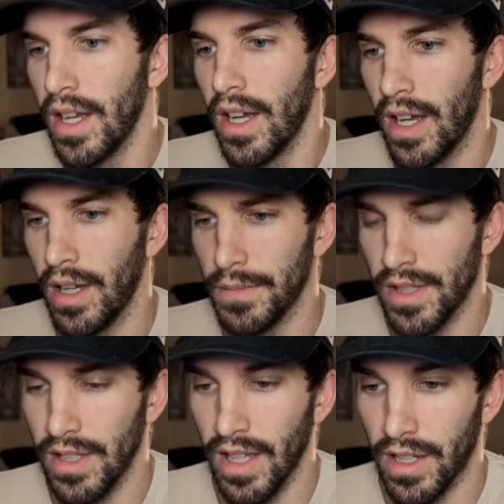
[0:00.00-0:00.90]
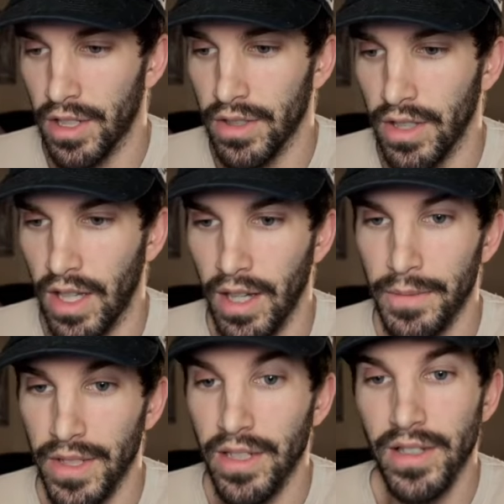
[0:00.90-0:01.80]
Um, seeing that curl
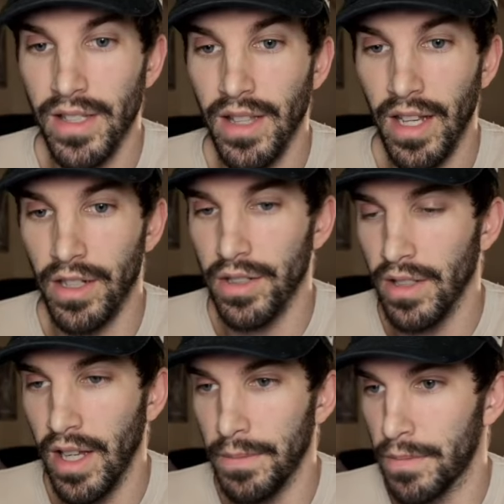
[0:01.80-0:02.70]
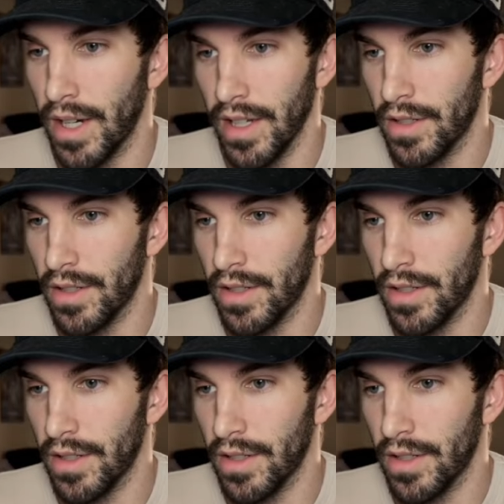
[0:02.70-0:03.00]
up, we could see that curl up, right?